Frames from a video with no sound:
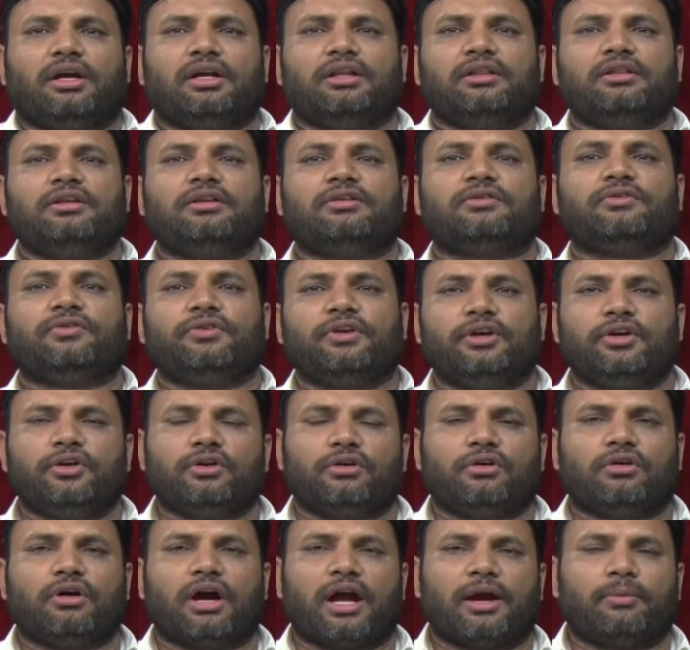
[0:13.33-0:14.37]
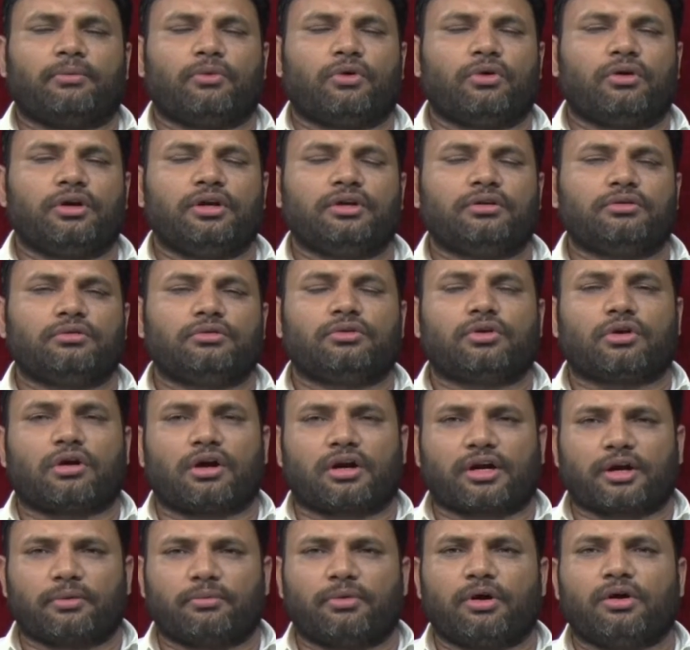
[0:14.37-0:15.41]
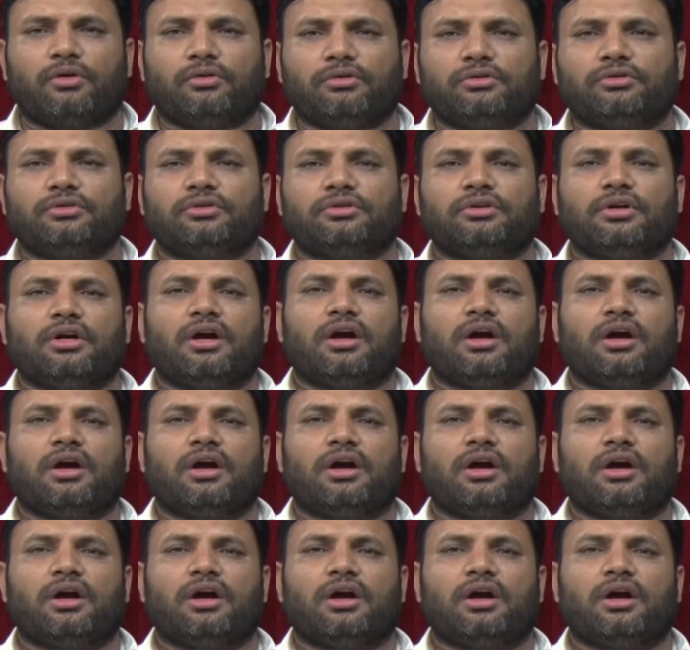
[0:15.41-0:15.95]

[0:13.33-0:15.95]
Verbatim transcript: In this video, I am going to talk about